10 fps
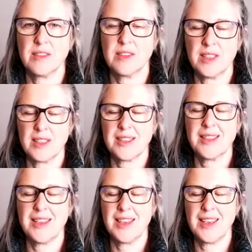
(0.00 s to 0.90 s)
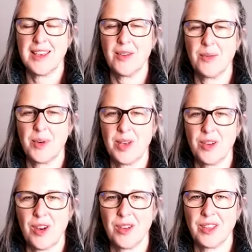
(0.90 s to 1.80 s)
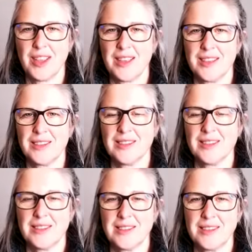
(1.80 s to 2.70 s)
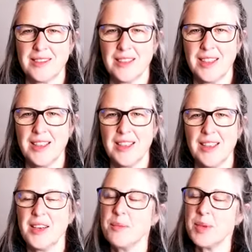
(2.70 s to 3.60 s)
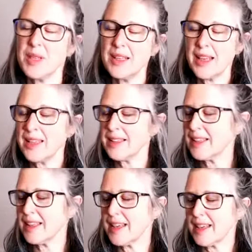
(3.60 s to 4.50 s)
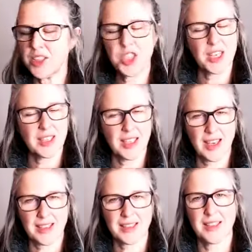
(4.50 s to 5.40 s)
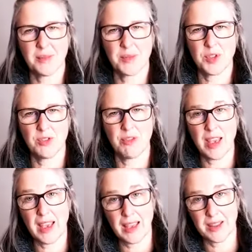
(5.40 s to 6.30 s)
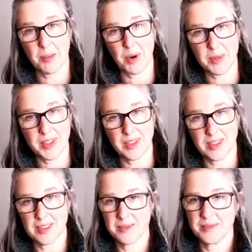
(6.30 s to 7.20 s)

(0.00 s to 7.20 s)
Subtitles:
that sneak in when you're not looking. And politely and gently ask them to vacate the premises.